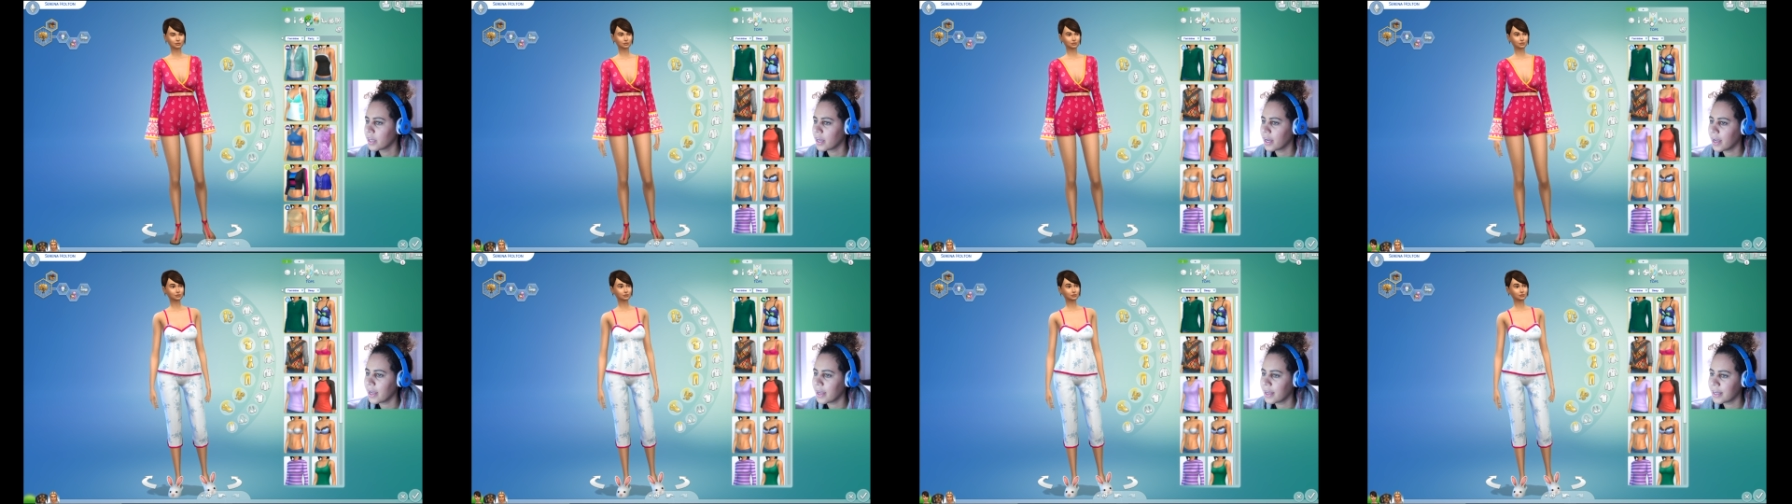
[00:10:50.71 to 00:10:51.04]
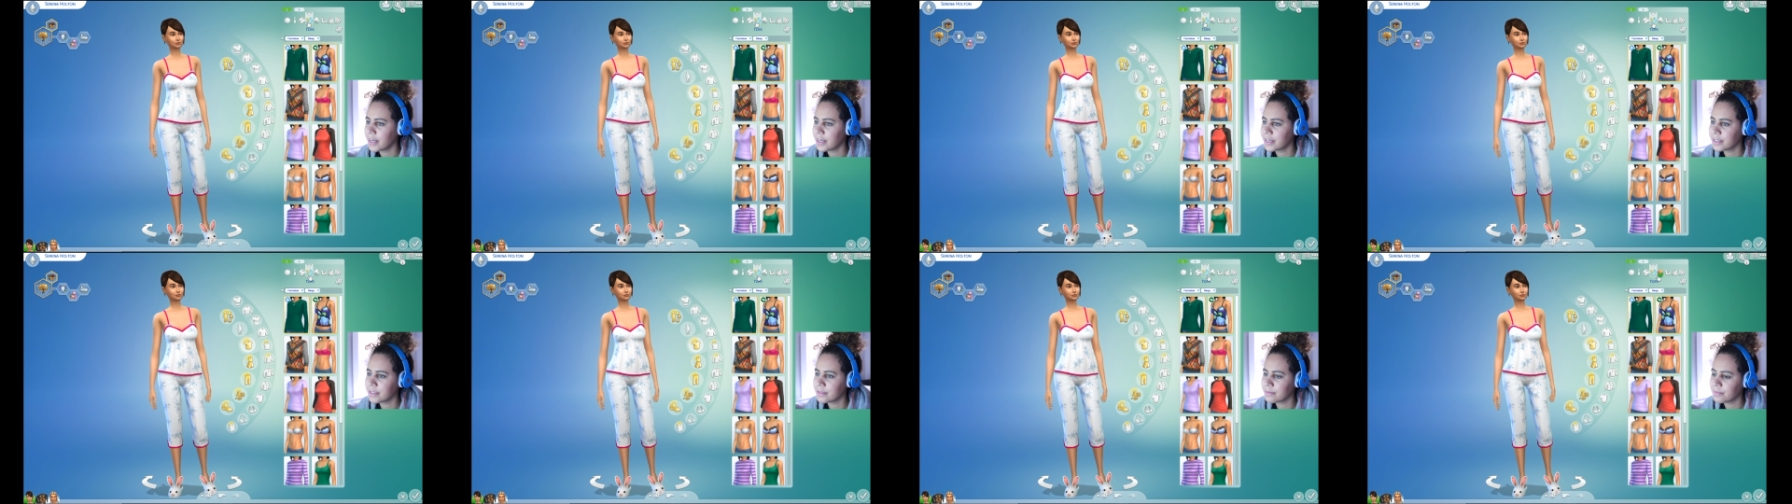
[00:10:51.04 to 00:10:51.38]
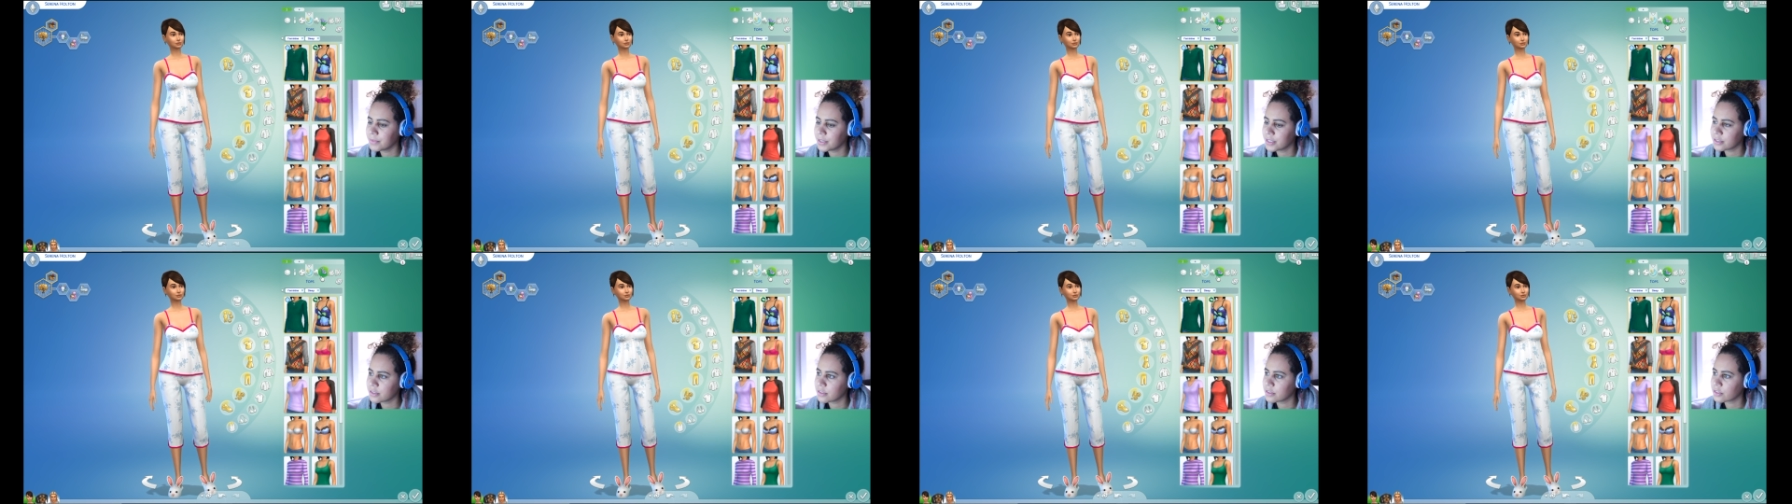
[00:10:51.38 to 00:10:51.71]

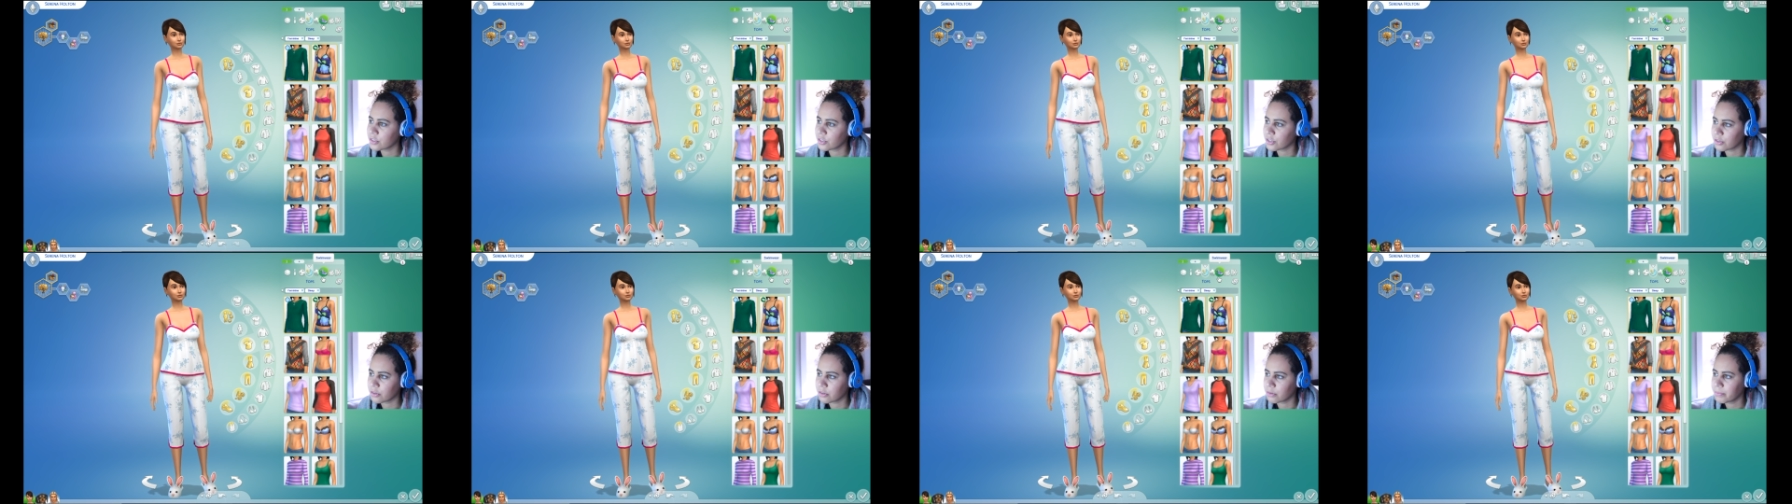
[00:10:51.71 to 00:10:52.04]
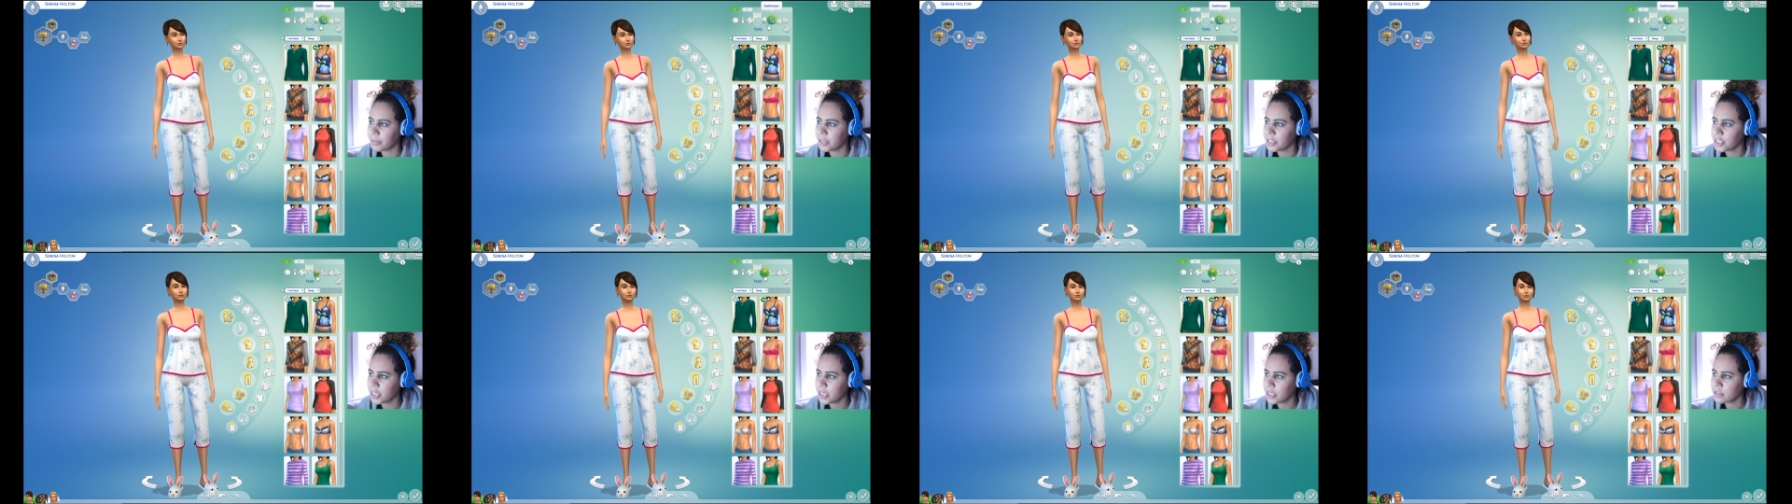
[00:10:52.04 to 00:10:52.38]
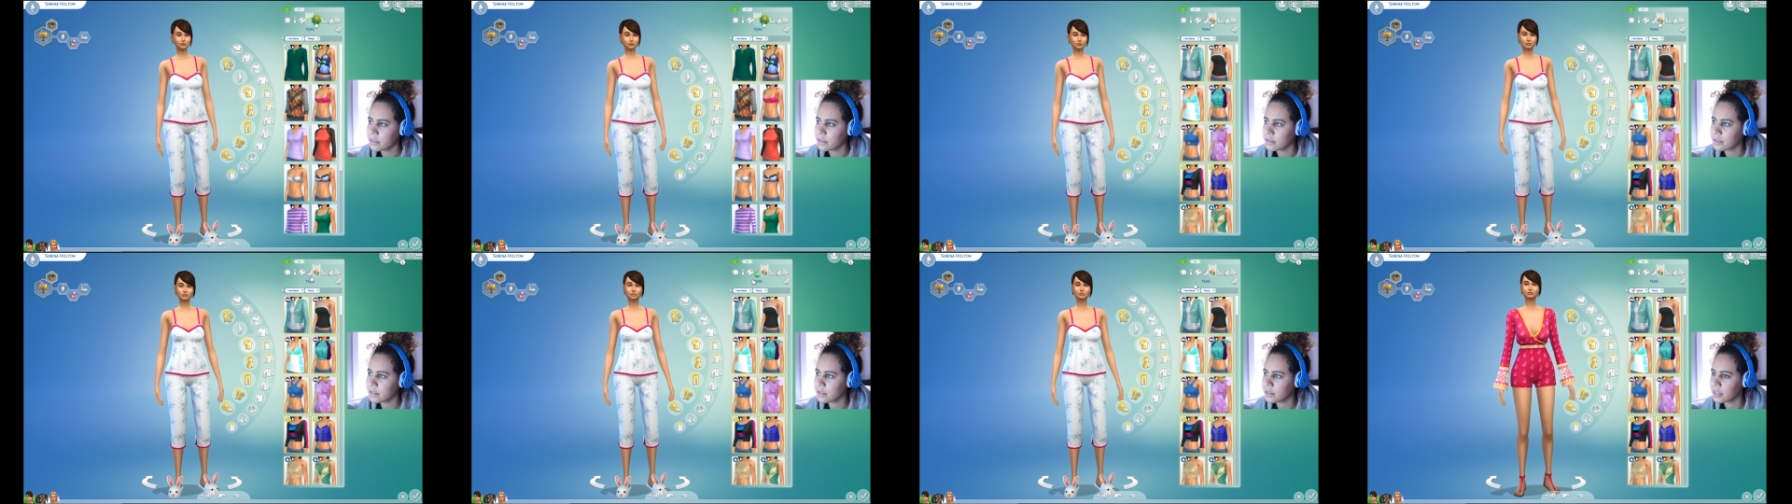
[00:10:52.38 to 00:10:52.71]
Um, this is her P
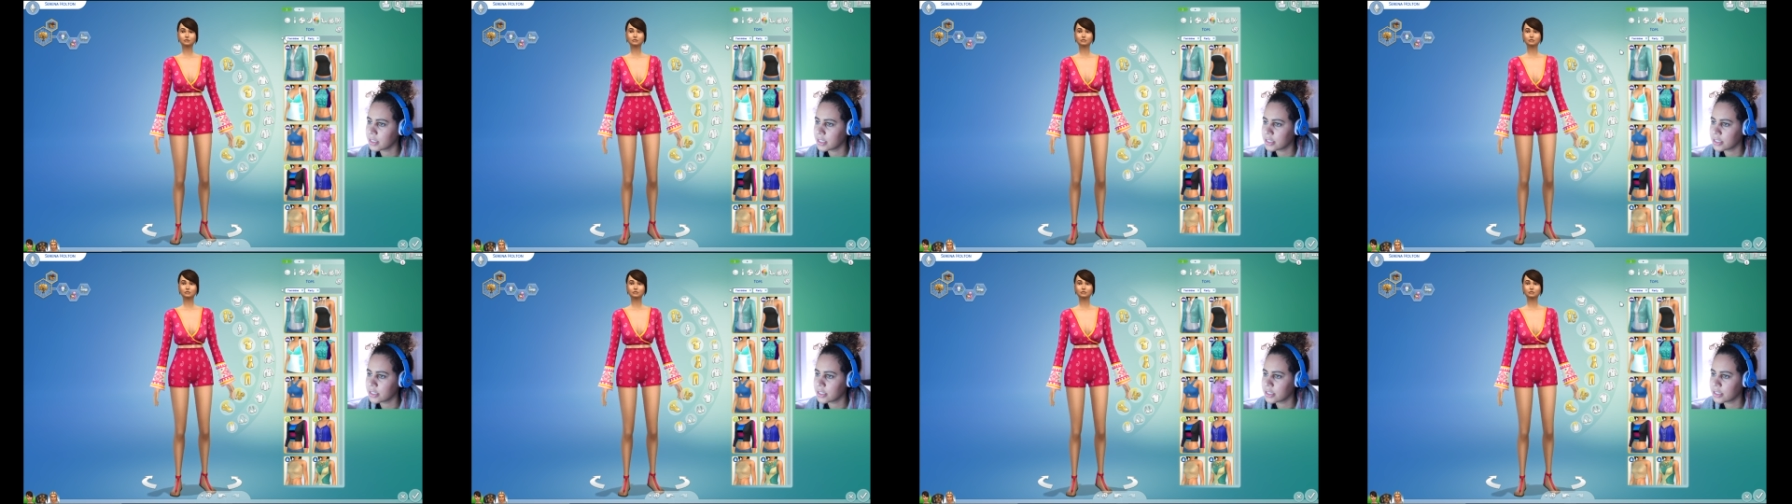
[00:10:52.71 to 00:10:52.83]
Js.